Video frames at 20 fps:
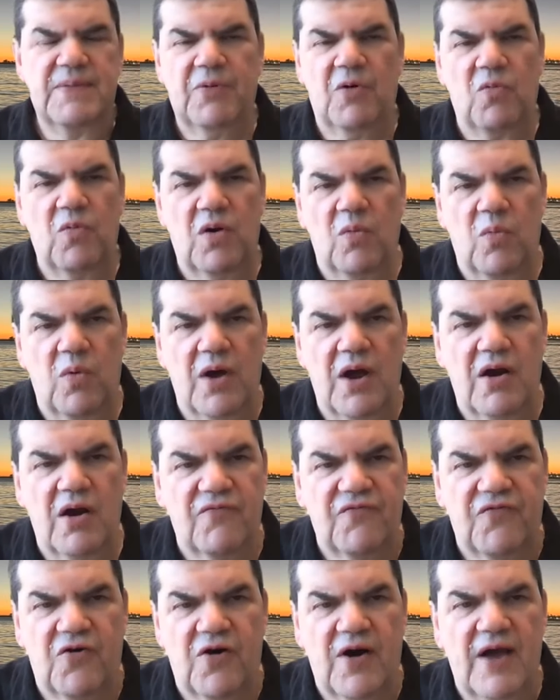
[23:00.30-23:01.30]
people will
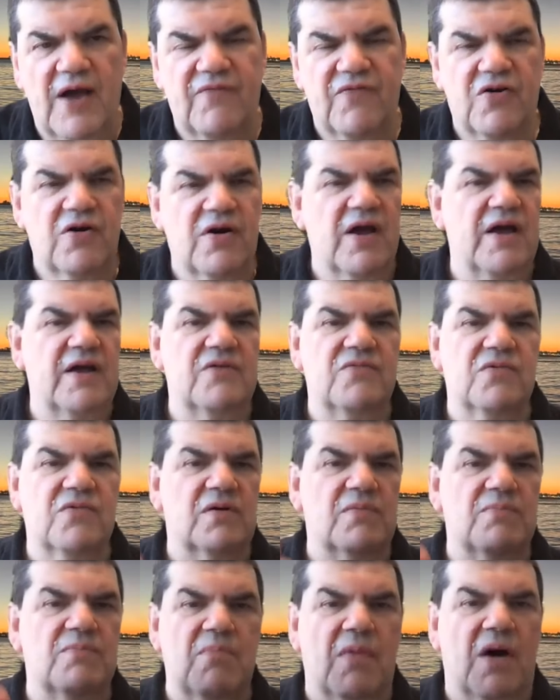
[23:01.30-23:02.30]
wear forever and
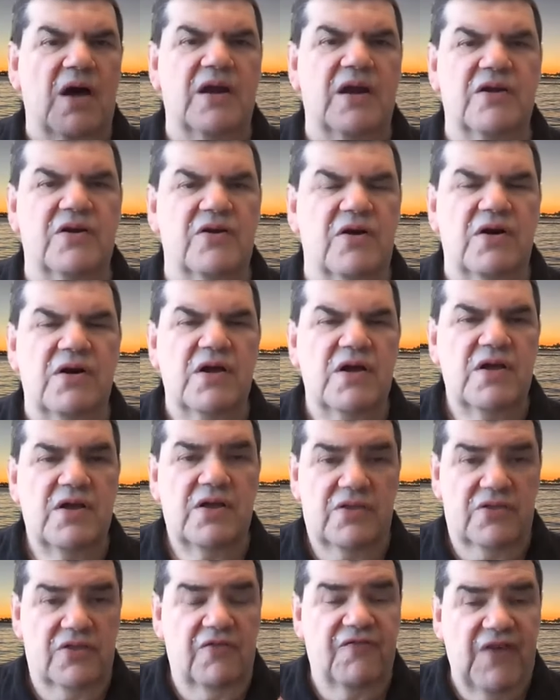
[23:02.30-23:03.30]
will monitor
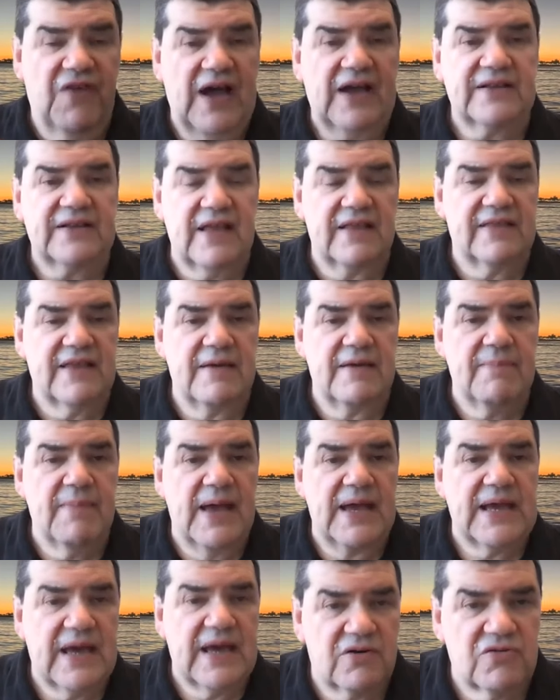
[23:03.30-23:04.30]
the fact that they
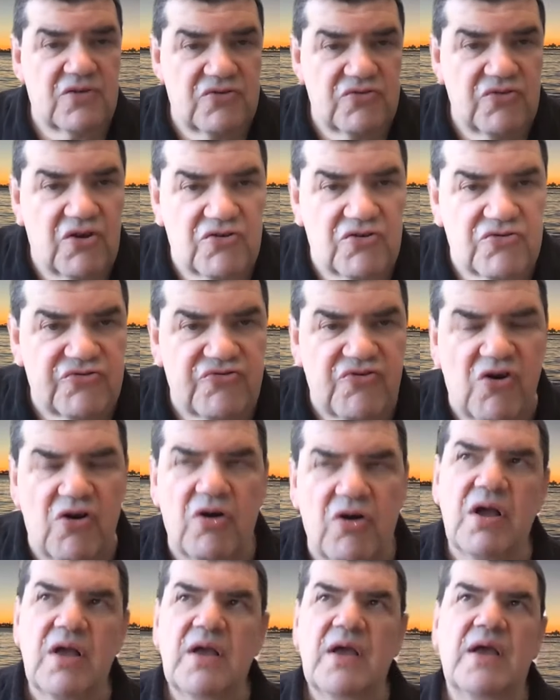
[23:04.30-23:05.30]
may get a, a
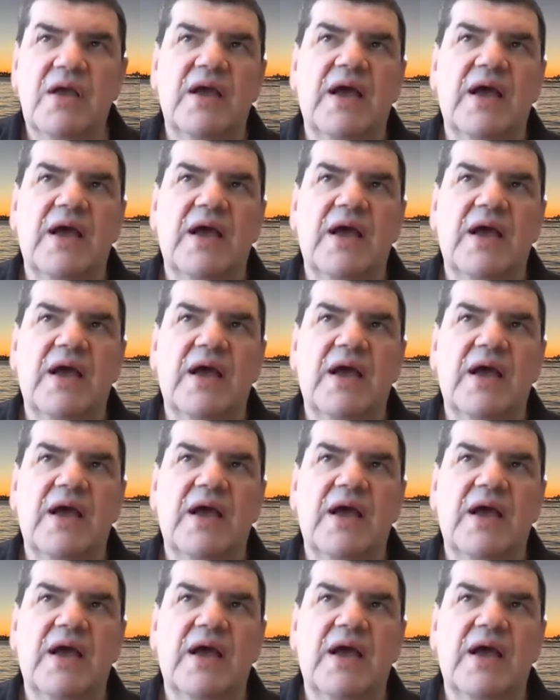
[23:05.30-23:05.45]
stroke.